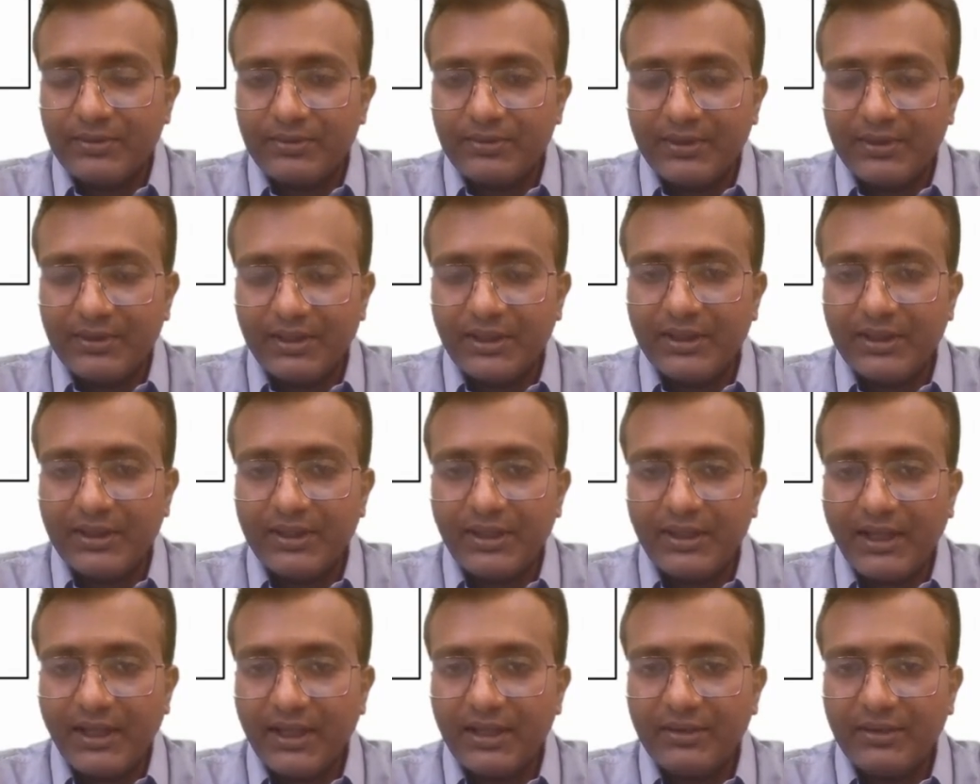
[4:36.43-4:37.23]

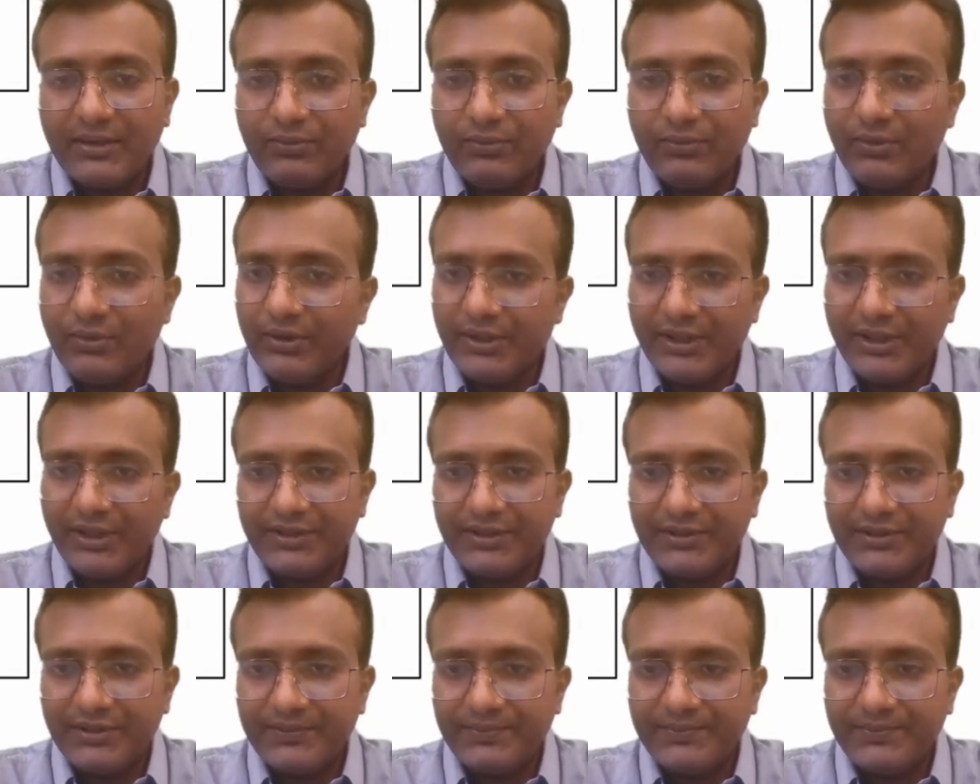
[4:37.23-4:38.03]
current and
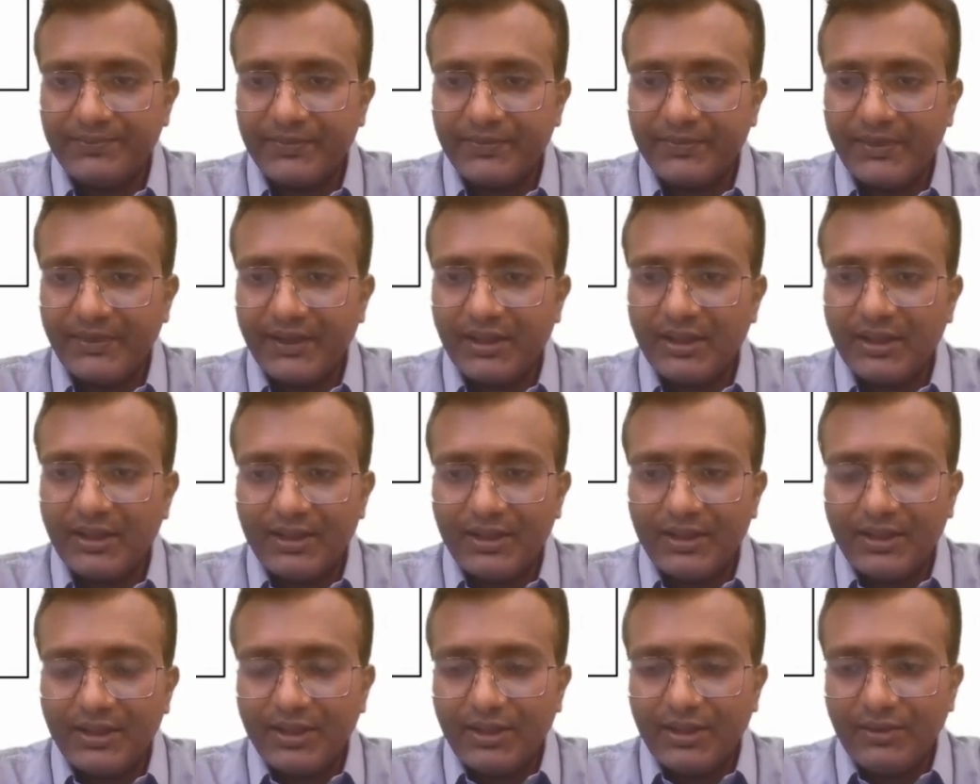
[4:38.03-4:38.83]
voltage.
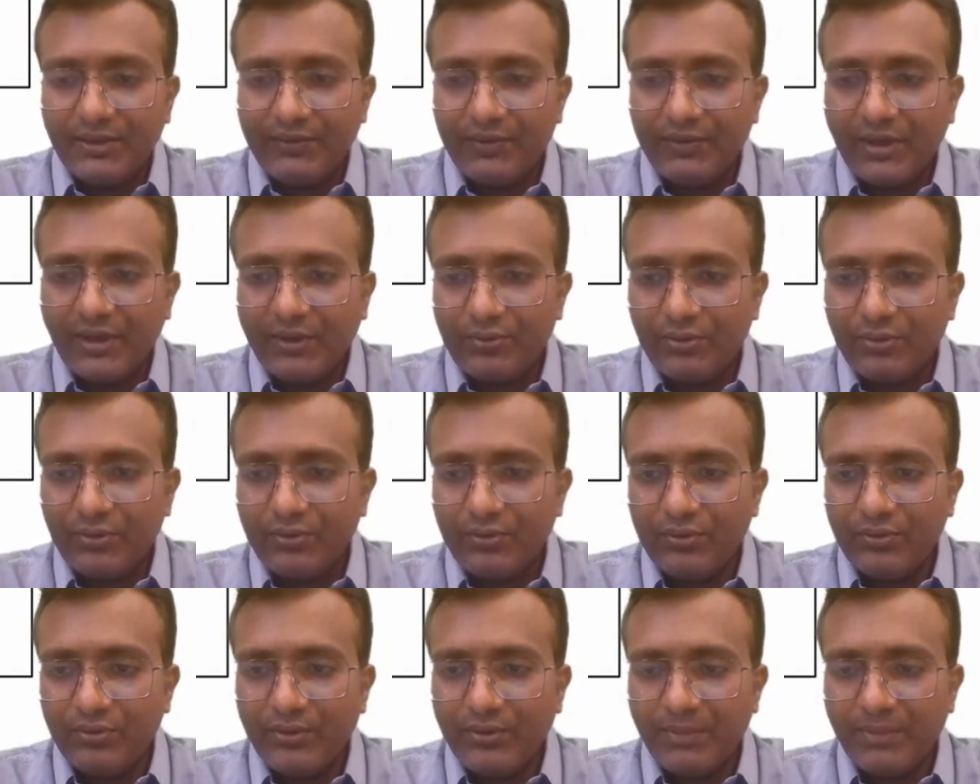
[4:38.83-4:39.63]
We have
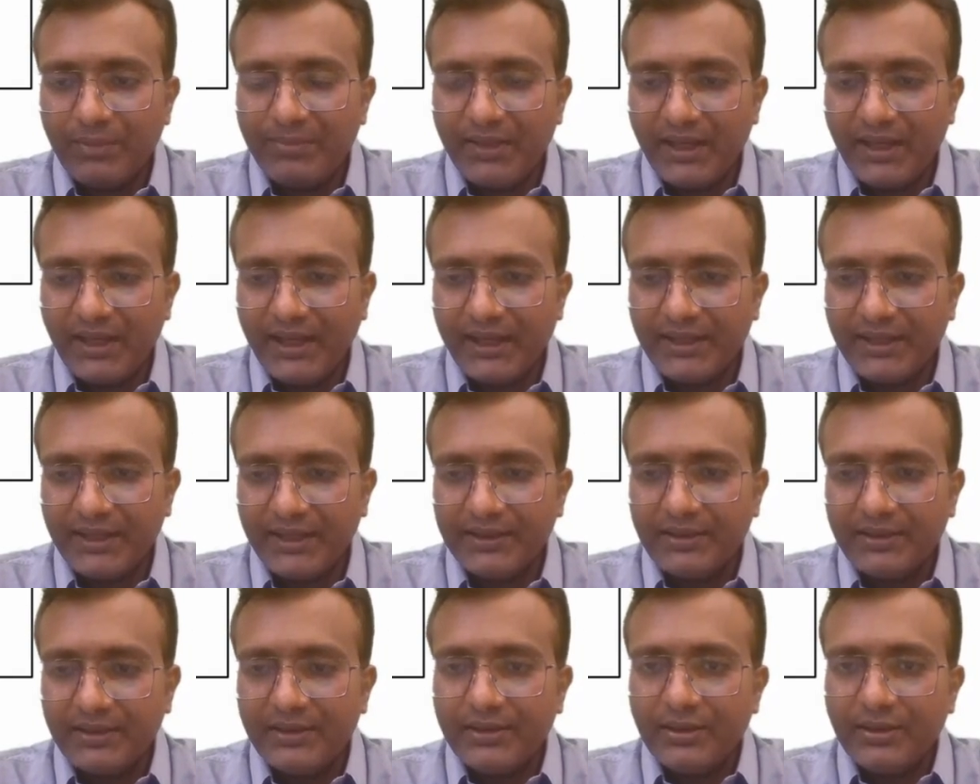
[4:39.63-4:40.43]
to apply
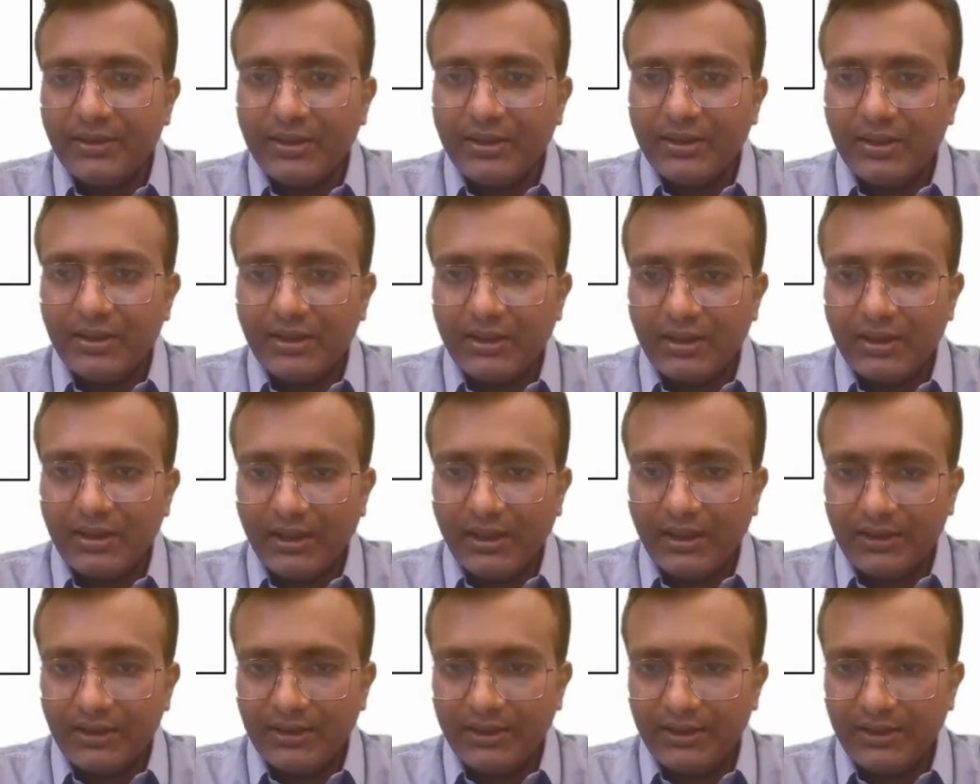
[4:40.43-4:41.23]

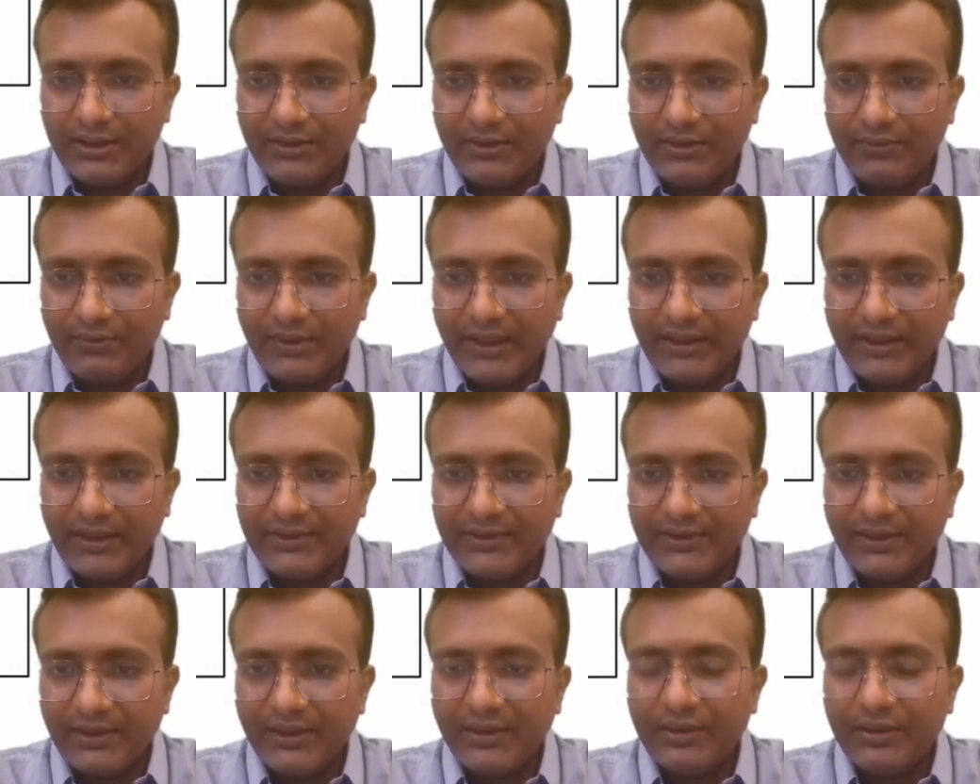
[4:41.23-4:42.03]
we can
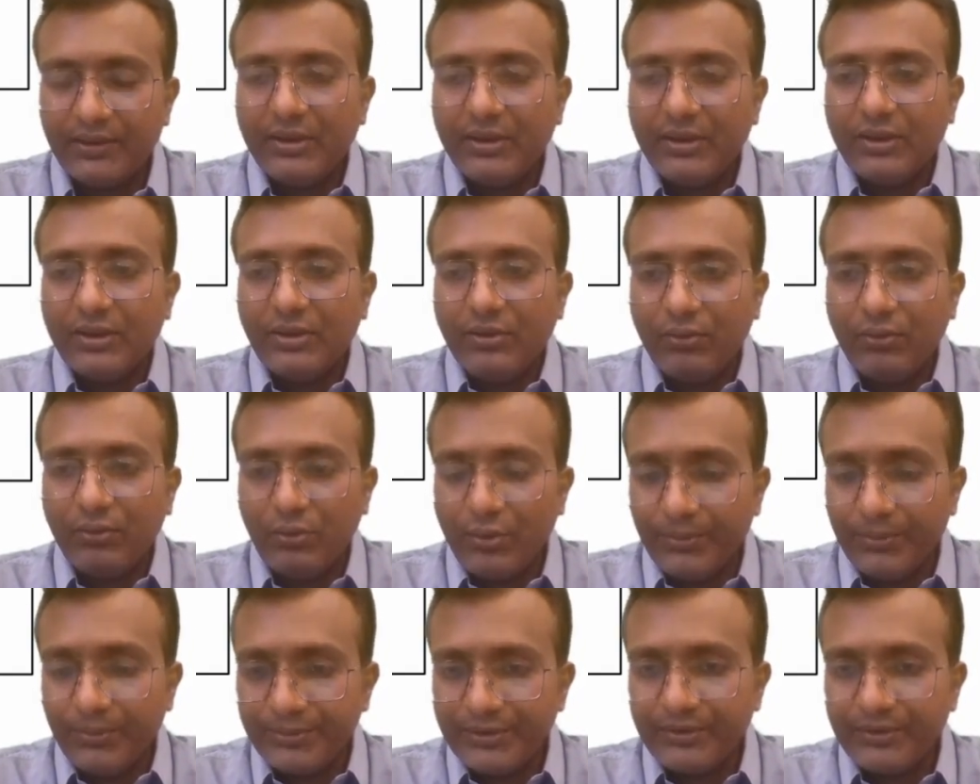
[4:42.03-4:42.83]
say
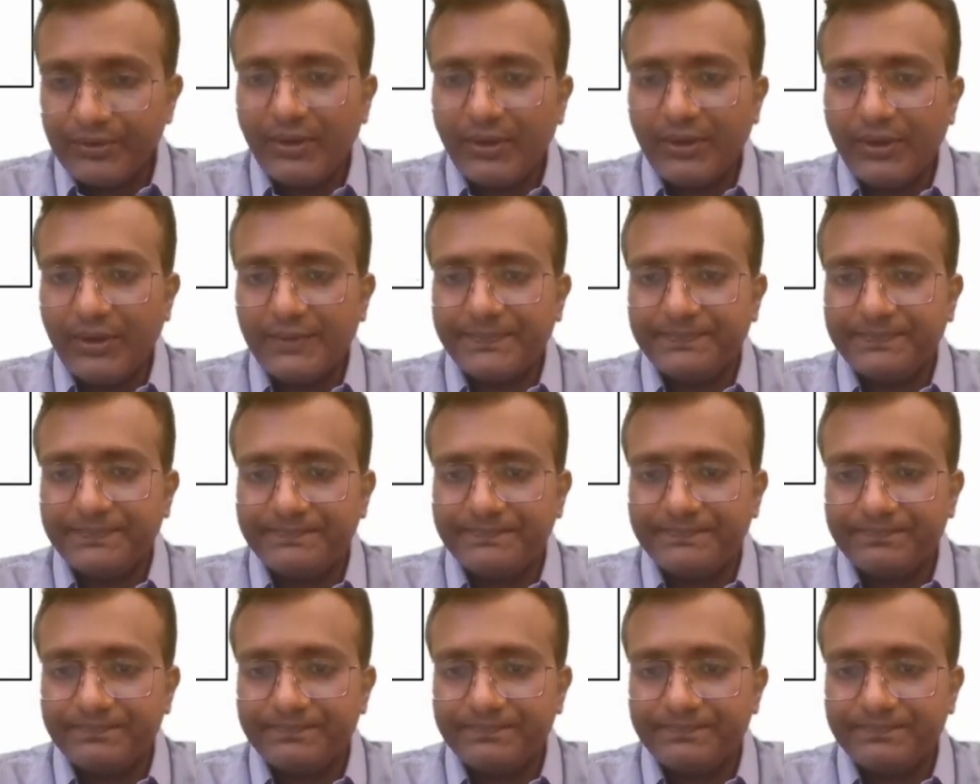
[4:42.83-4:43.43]
Ohm's law.